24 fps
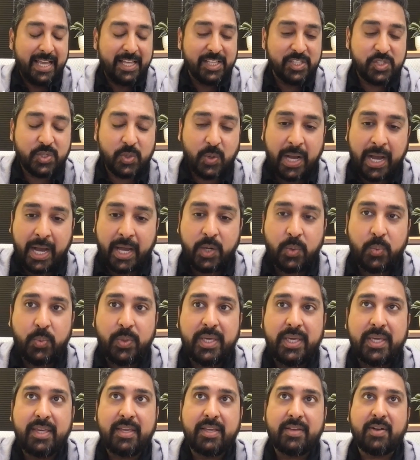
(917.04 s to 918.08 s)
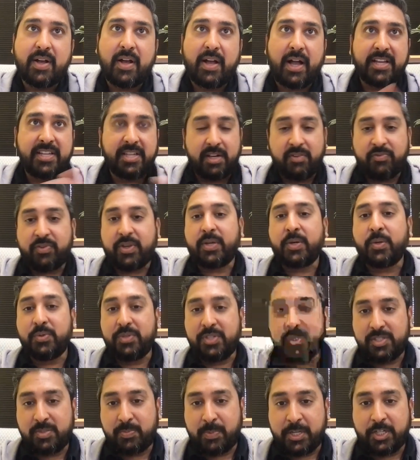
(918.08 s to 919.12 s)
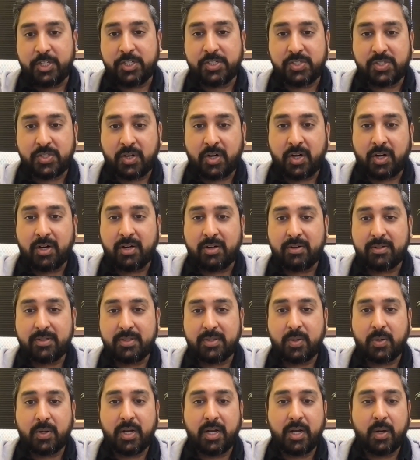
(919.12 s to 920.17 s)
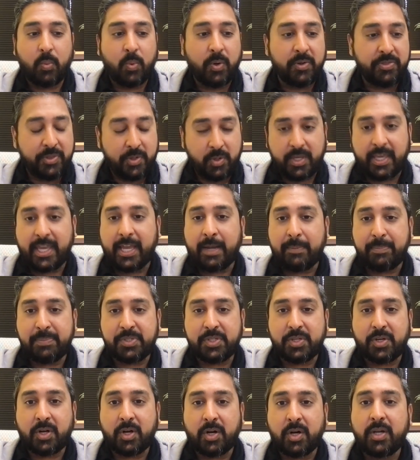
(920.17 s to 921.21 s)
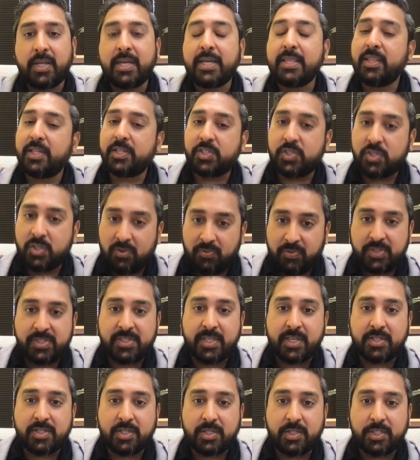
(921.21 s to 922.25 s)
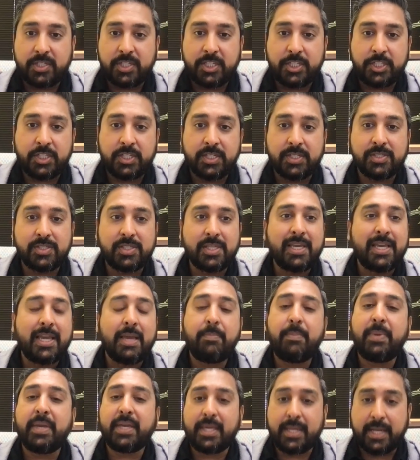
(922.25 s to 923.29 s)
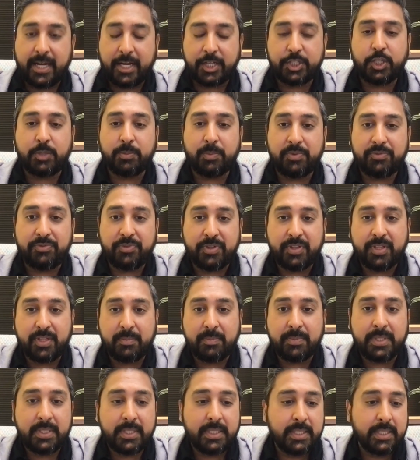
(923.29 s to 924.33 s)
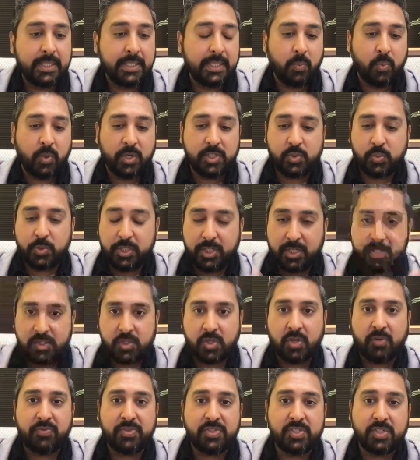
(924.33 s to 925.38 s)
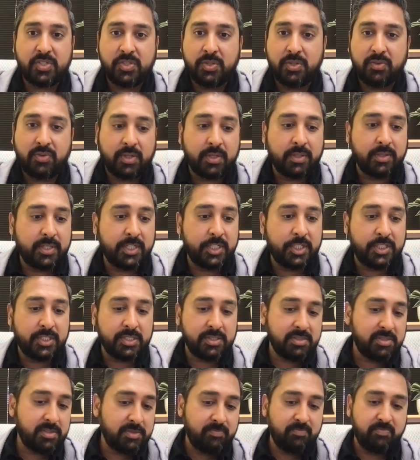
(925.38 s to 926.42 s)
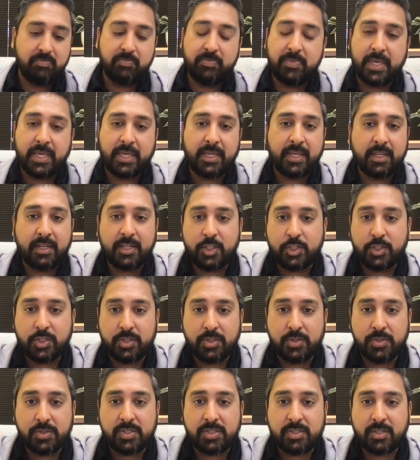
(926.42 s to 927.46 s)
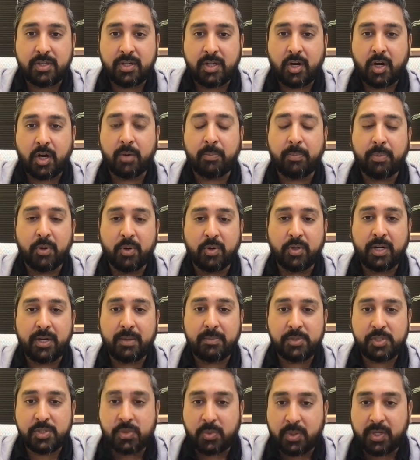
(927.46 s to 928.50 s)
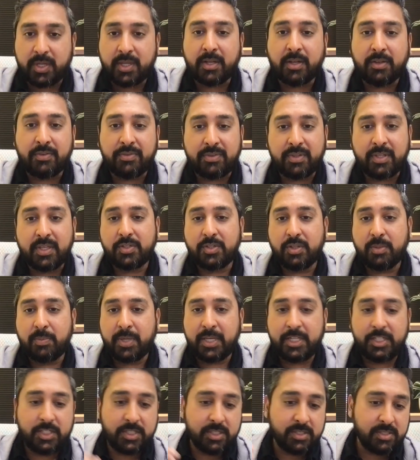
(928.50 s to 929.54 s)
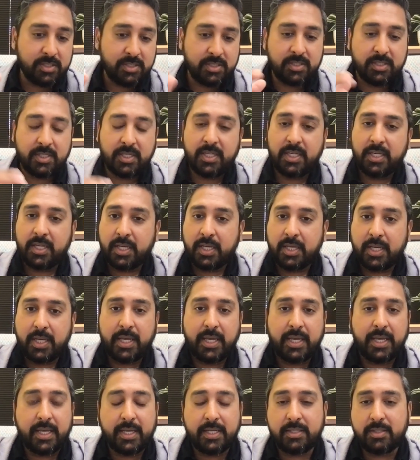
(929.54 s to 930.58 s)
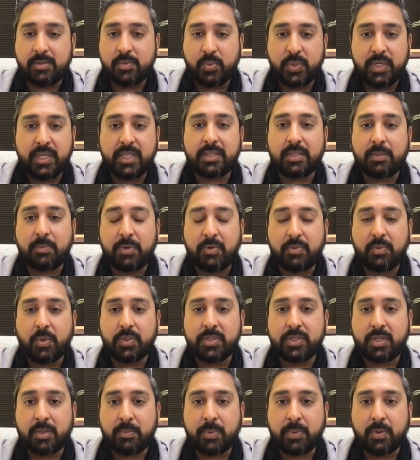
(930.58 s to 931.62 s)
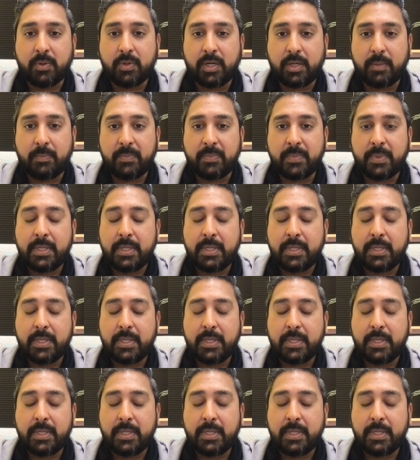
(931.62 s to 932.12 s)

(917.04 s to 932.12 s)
And so, how do we identify who these patients are, what their gaps are? Let's surface that to clinicians and make it actionable for them. Once we surface it to the clinicians, they can introduce our program, Story Health, to the patients, and we get them enrolled in our program.